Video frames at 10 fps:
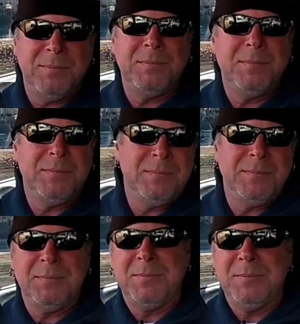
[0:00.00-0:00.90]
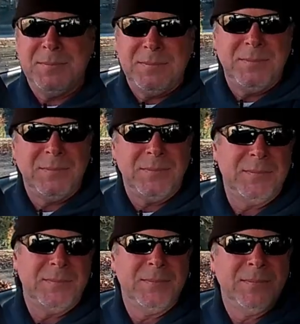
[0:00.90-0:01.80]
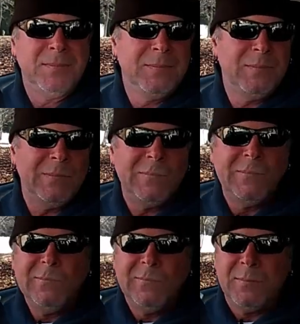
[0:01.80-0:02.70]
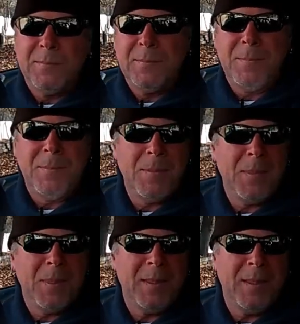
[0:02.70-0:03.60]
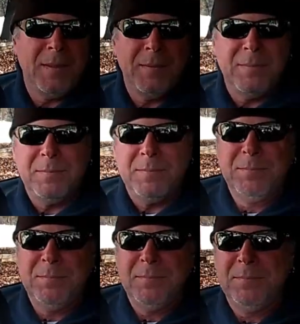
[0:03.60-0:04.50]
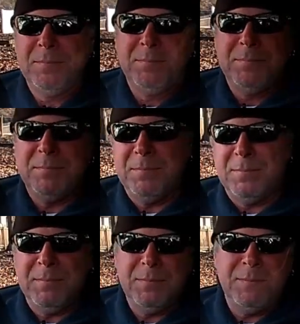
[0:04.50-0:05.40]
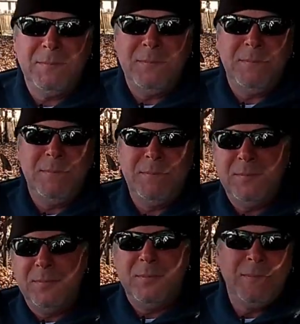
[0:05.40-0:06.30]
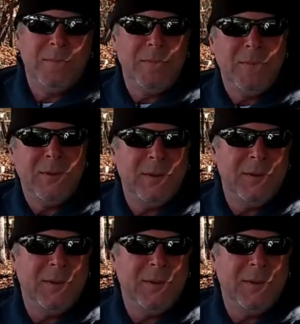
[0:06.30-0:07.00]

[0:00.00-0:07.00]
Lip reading: (silent)